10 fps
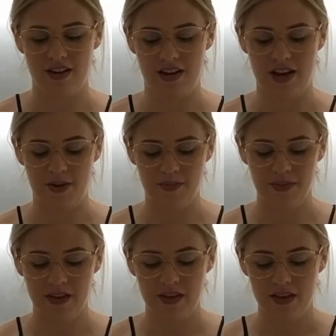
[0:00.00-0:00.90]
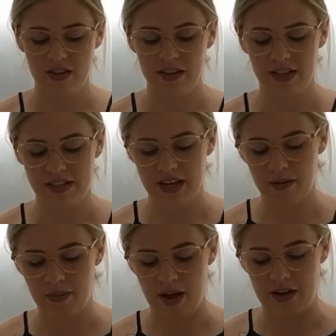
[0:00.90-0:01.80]
Now, let's take a
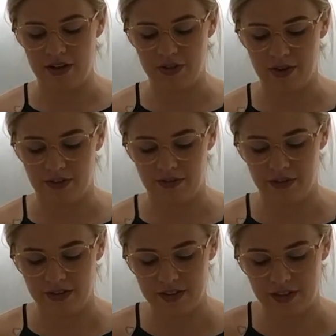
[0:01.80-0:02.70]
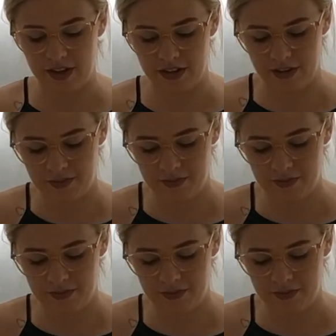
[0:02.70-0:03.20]
bite into our first clinker.